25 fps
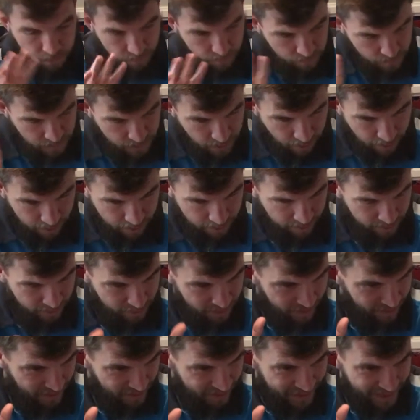Sorry.
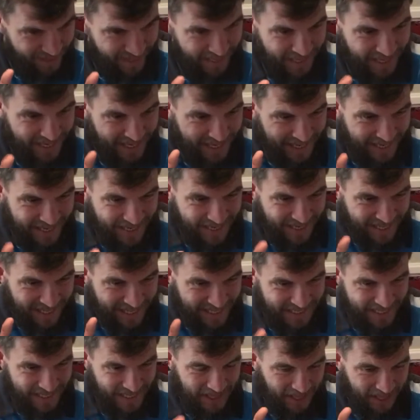
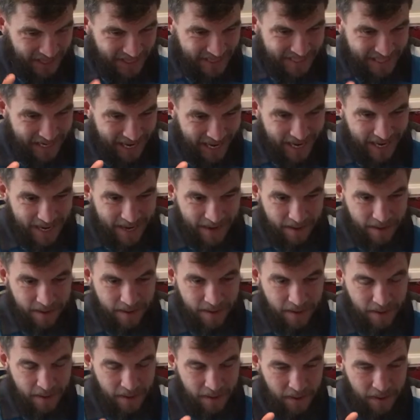This is a lot to take in.
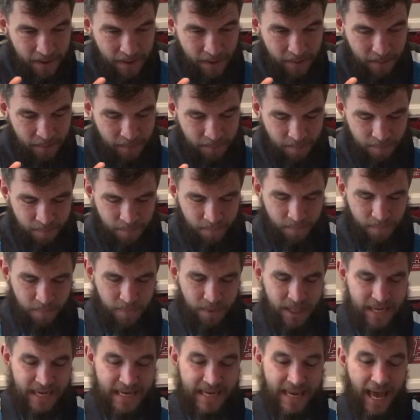
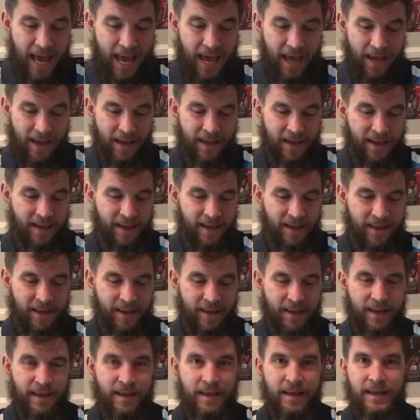Today
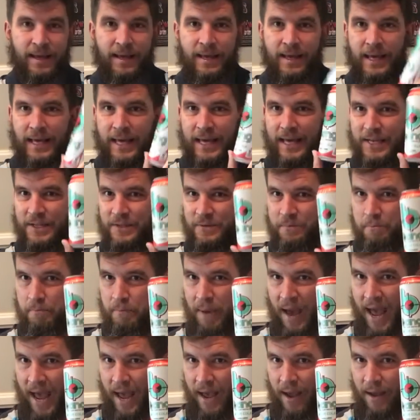is
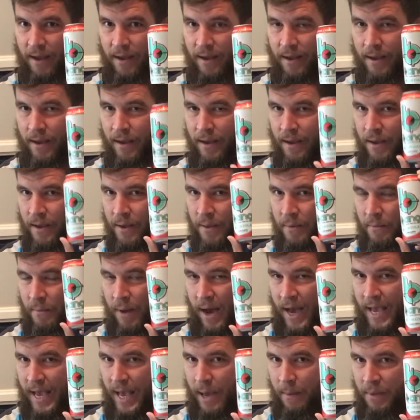Bang
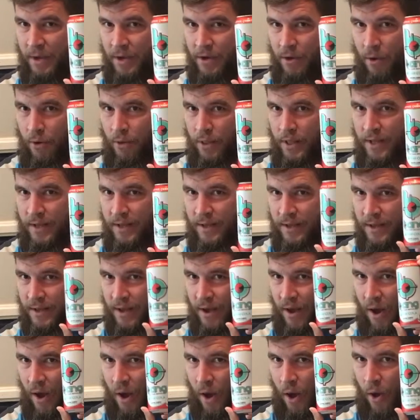Miami Cola.
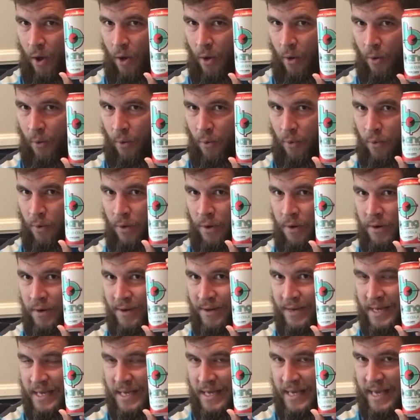Oh,
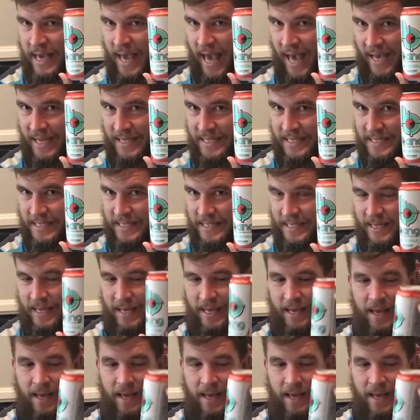yes.